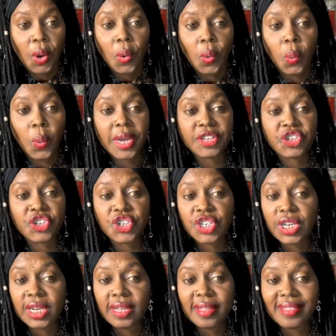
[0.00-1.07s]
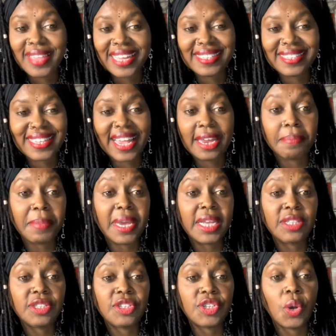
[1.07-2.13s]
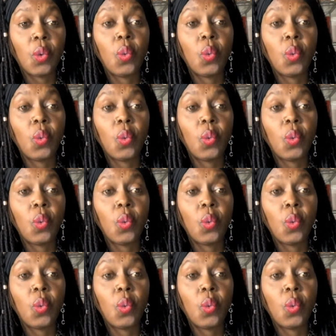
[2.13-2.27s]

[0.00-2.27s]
which they said means